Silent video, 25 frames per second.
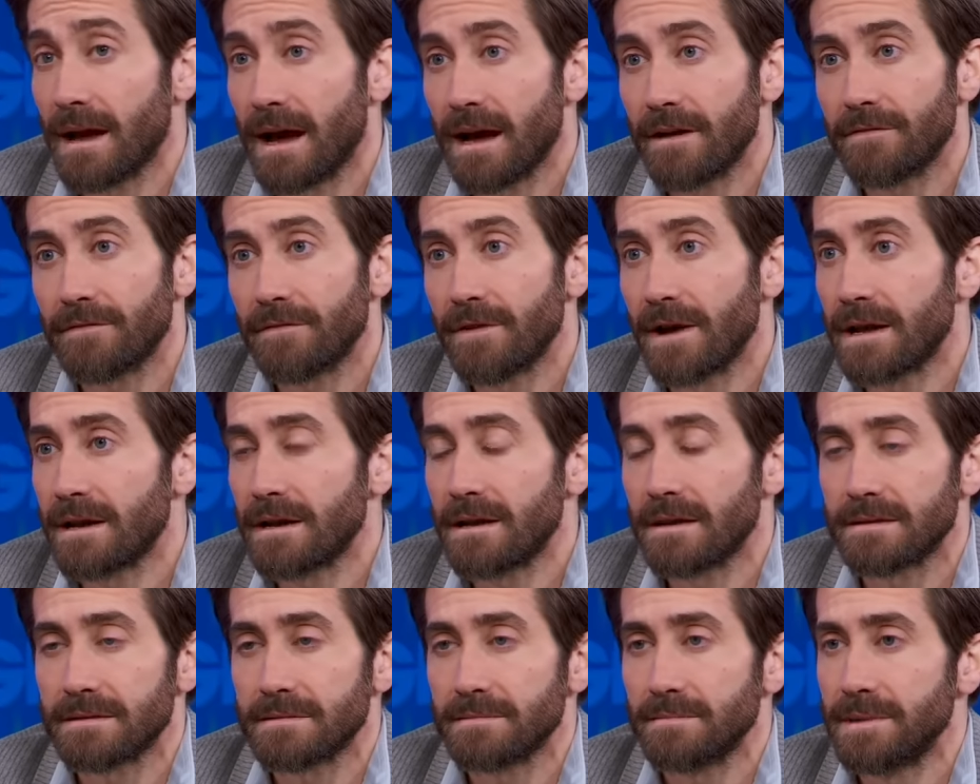I find
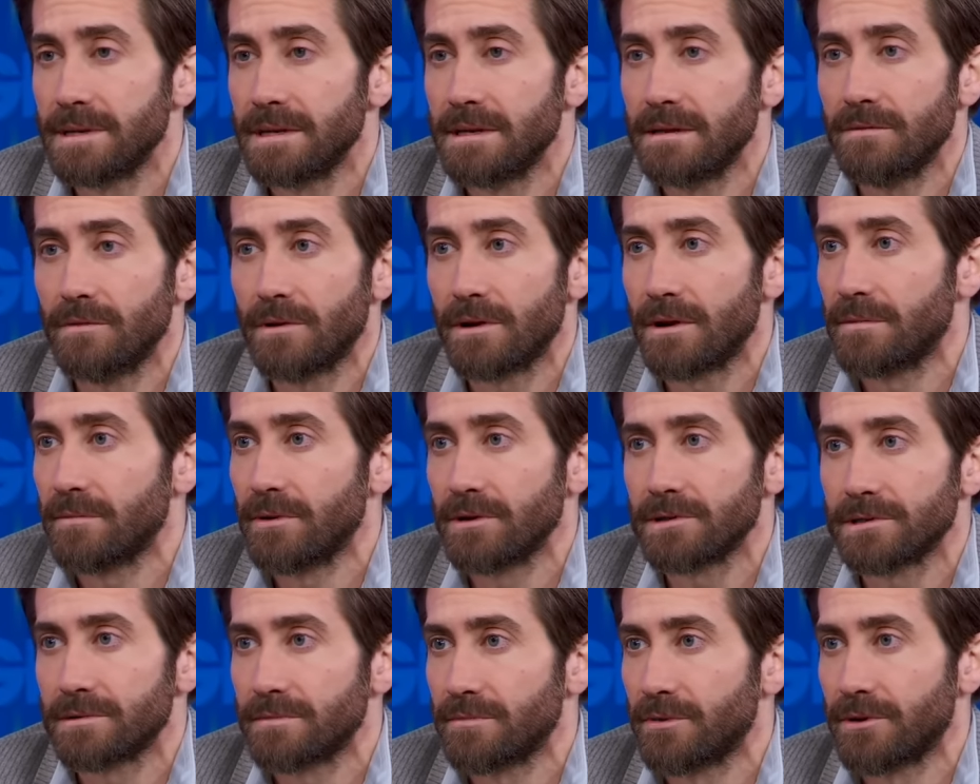it to be one of the
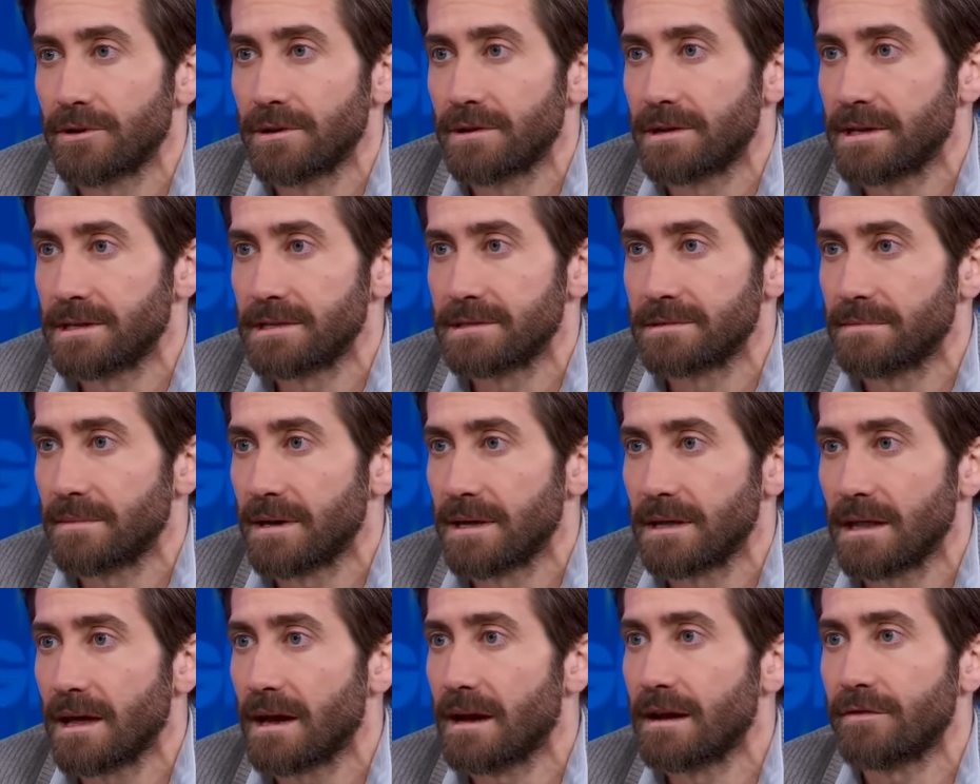most important things in
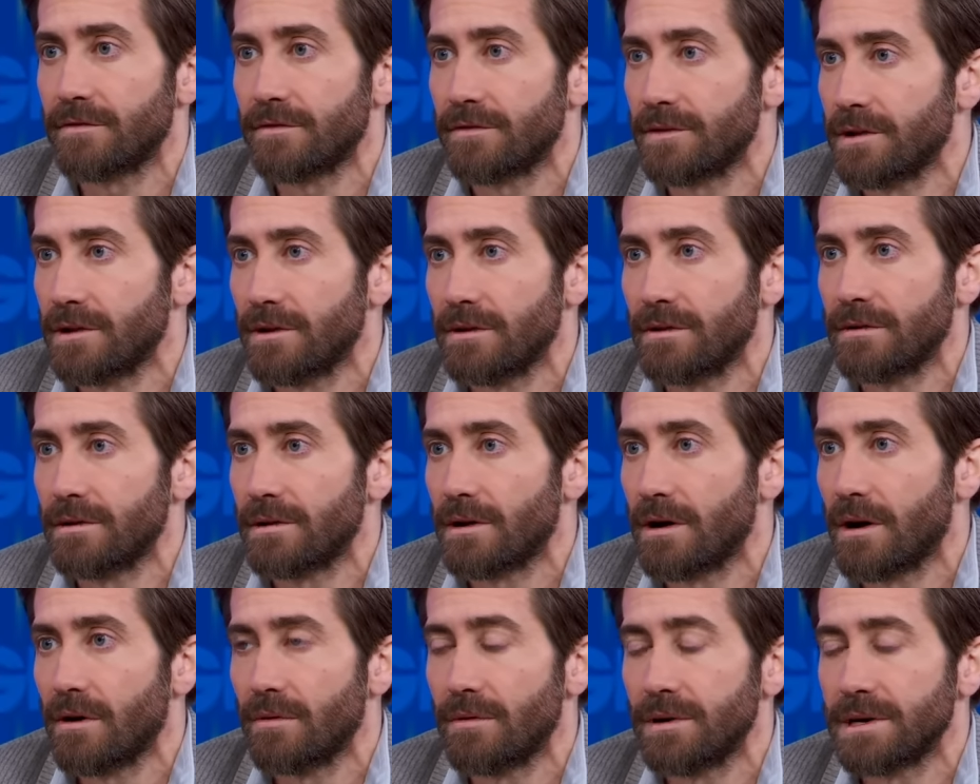my life. You know, mm -hmm.
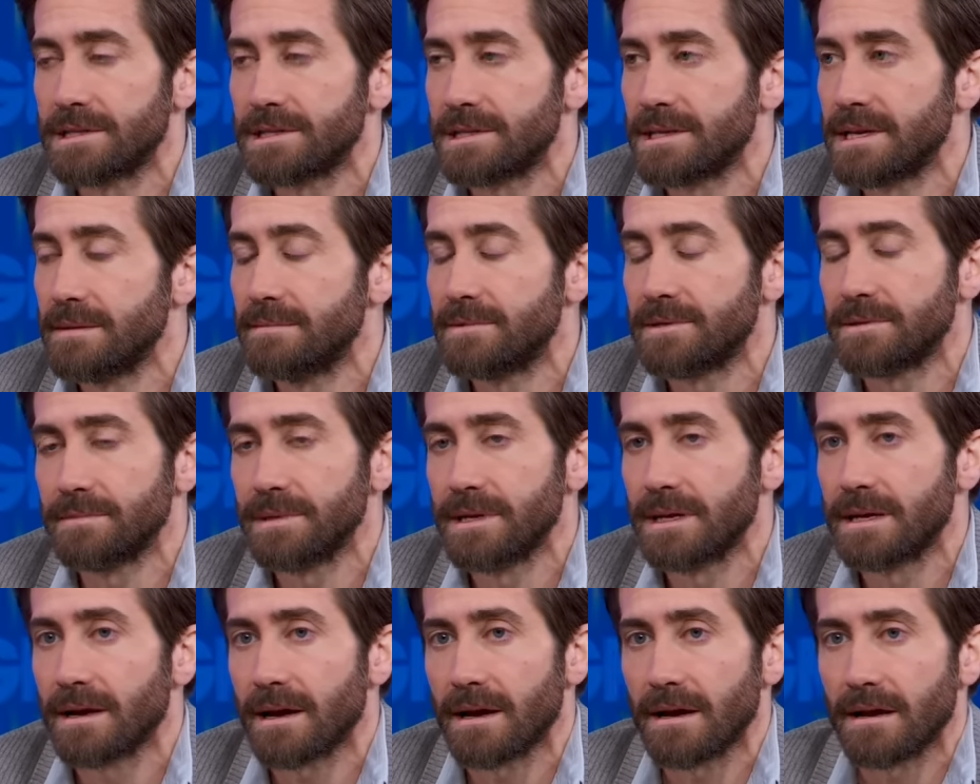it always keeps
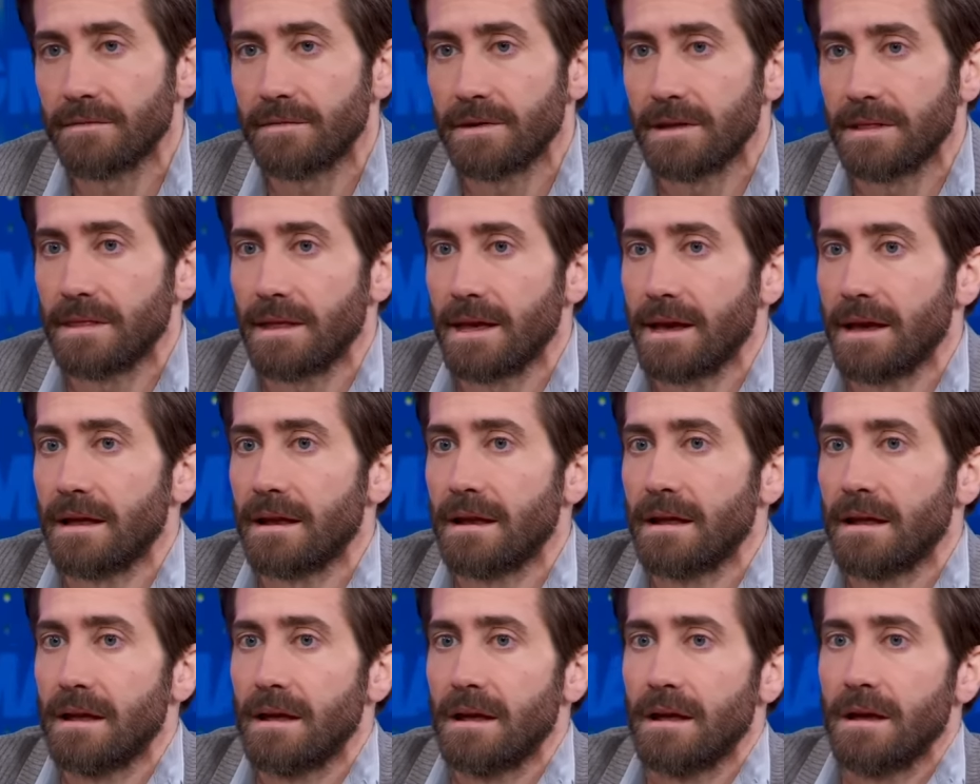me kind of in that
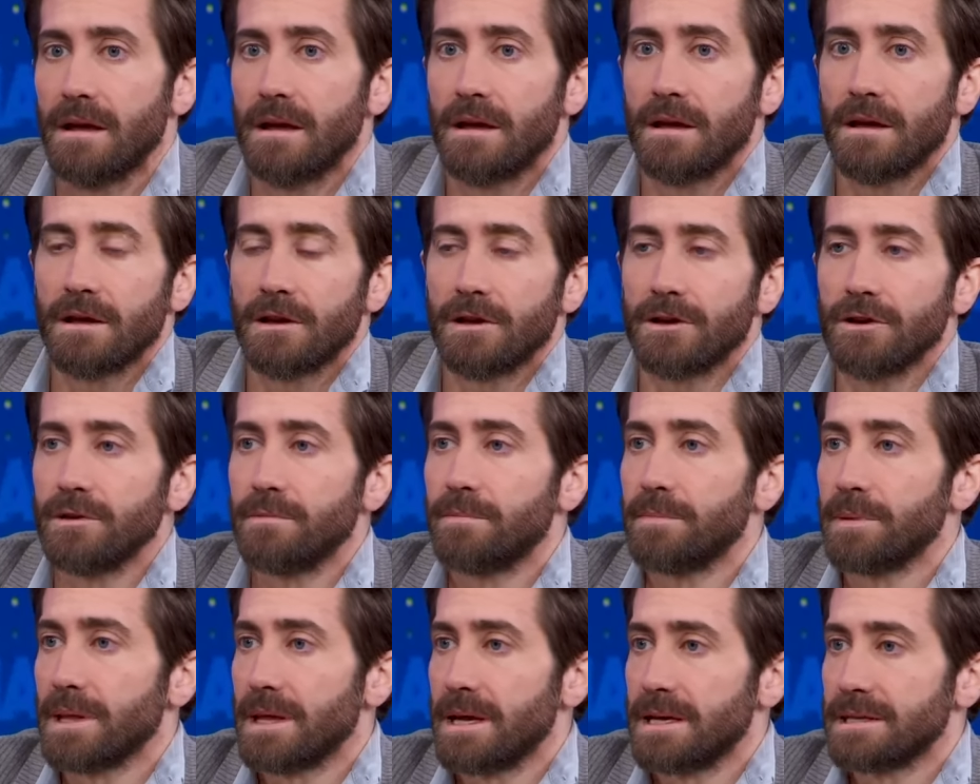good
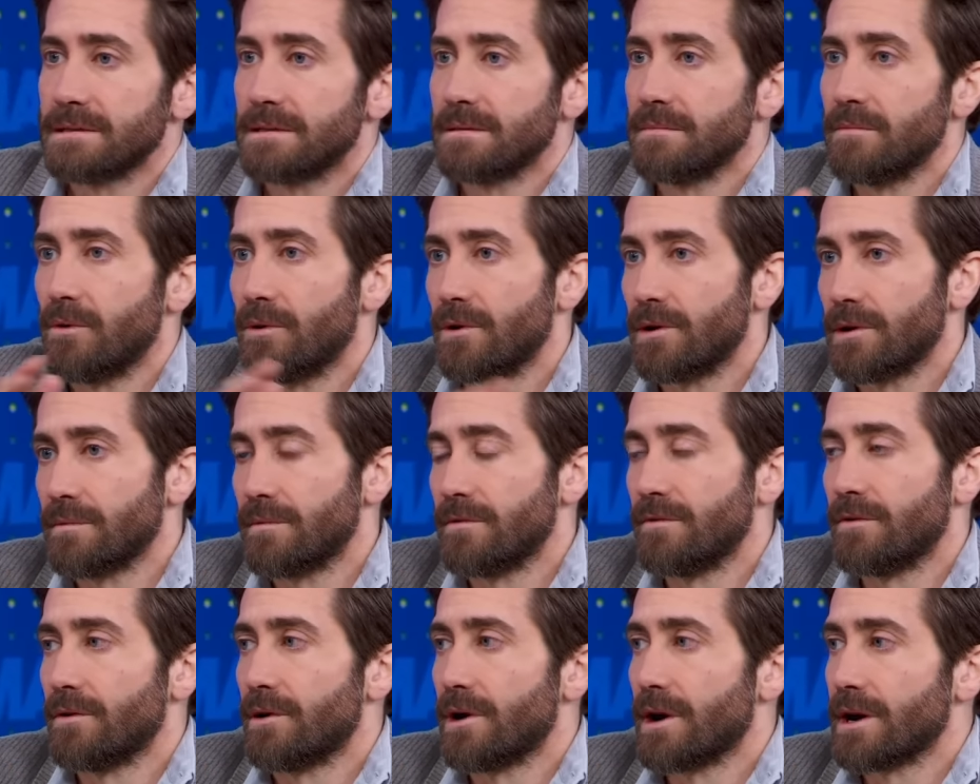place in the morning
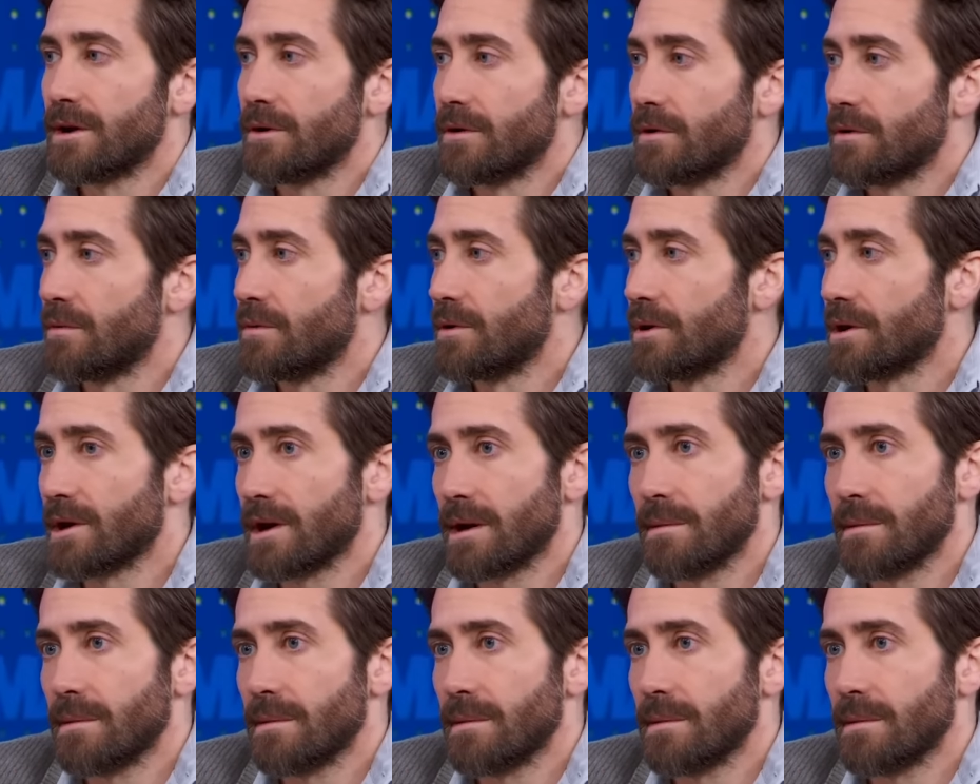before mm -hmm. I go to work.